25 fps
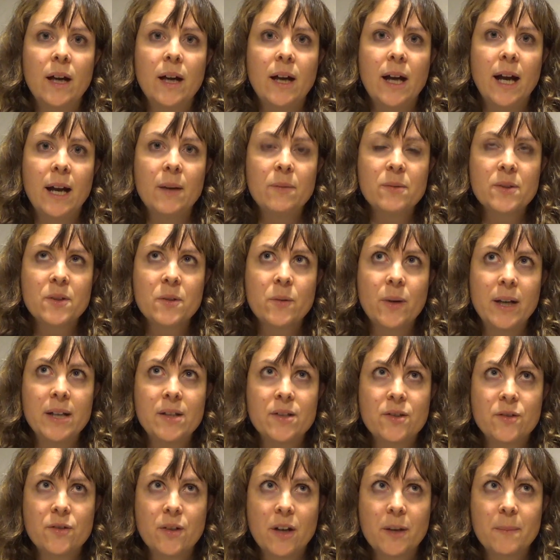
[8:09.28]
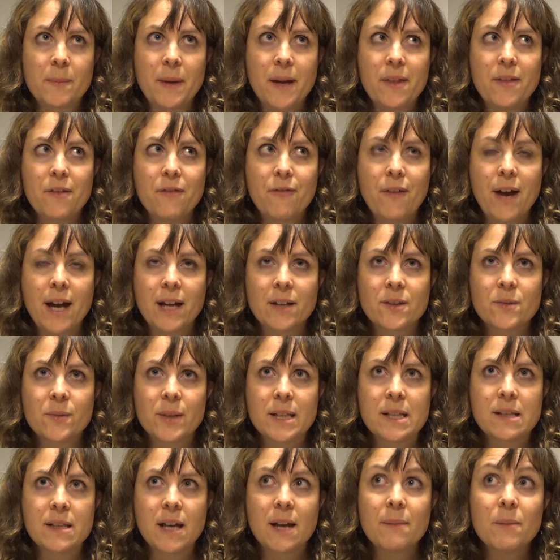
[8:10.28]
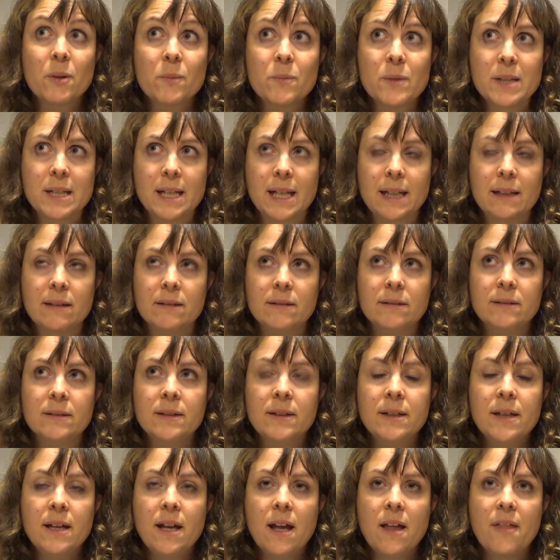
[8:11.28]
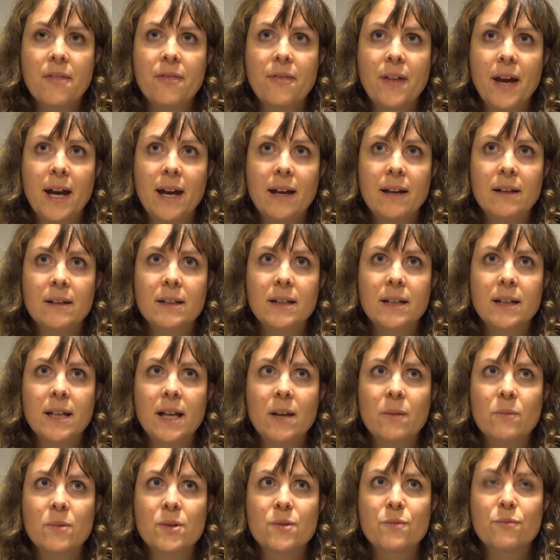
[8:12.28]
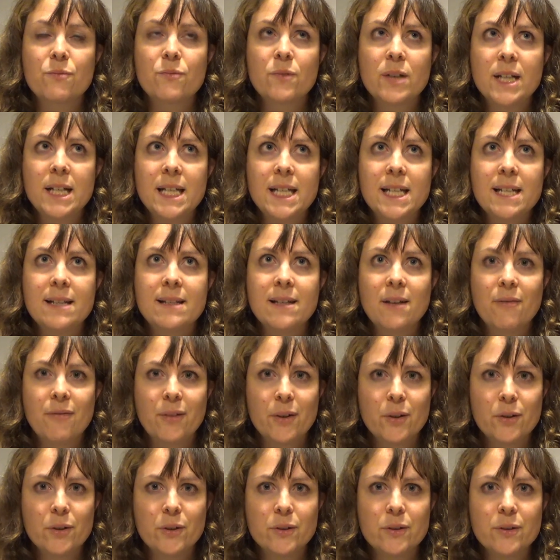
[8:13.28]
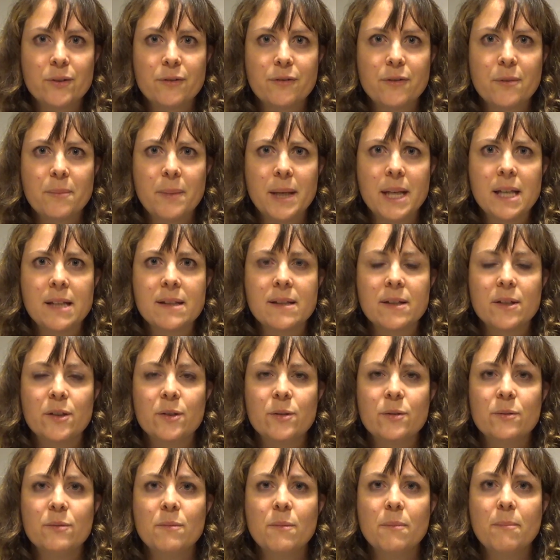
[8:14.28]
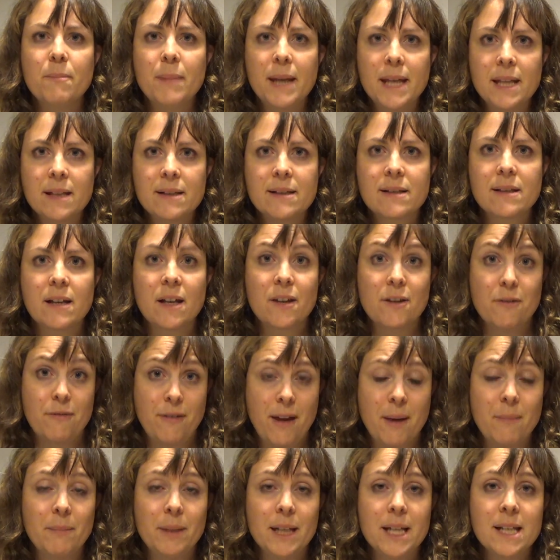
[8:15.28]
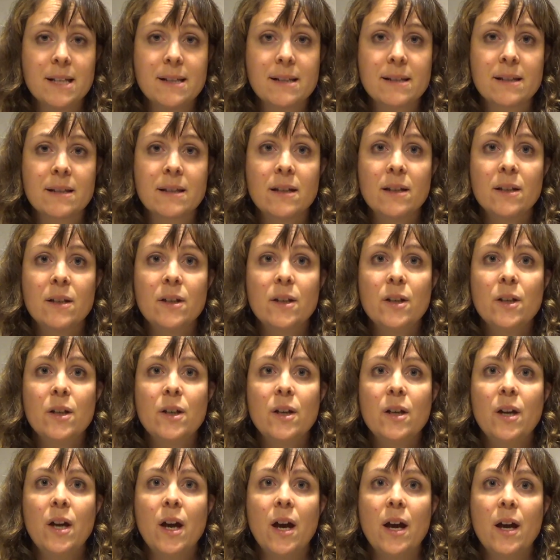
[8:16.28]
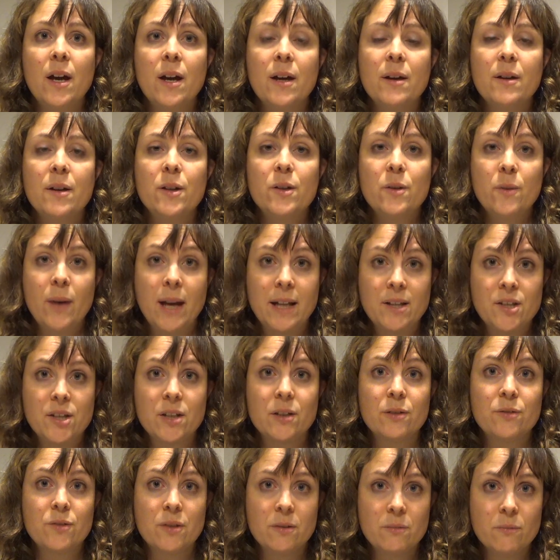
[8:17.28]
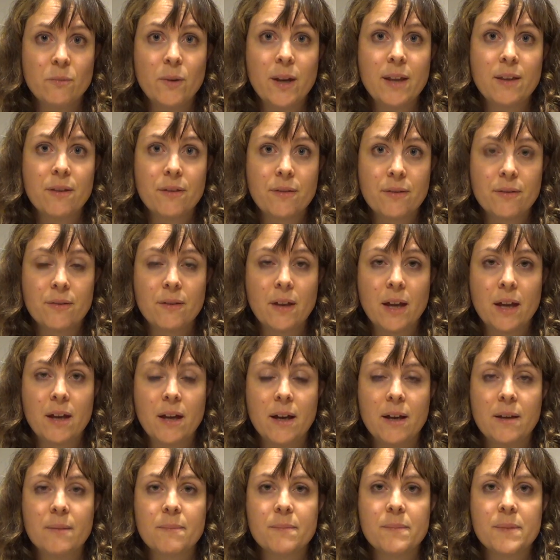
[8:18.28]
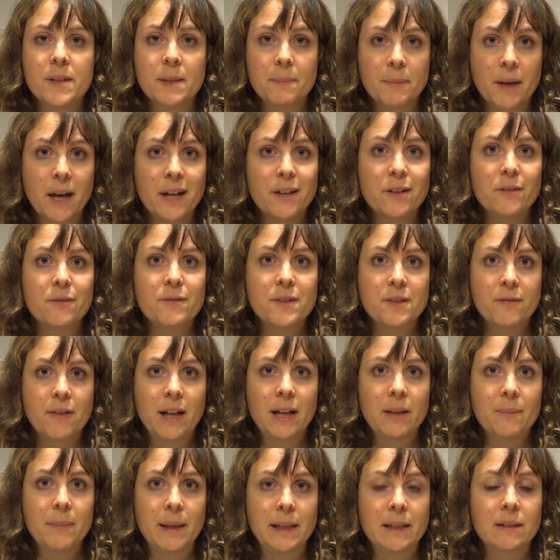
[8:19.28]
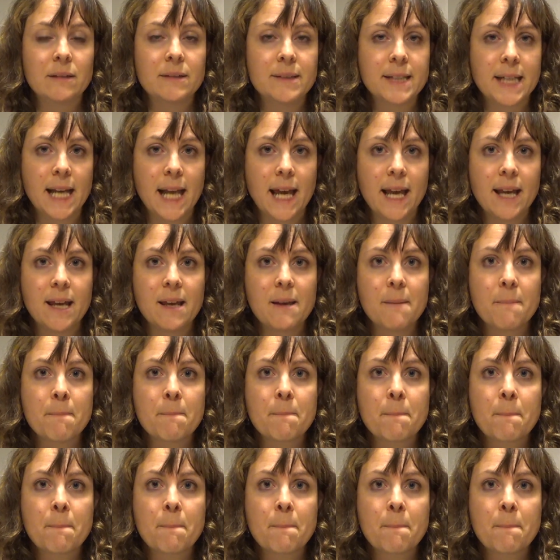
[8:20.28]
I was quite struck by the fact when Simon was little that it was really difficult for me to meet other families who had children with some kind of developmental delay.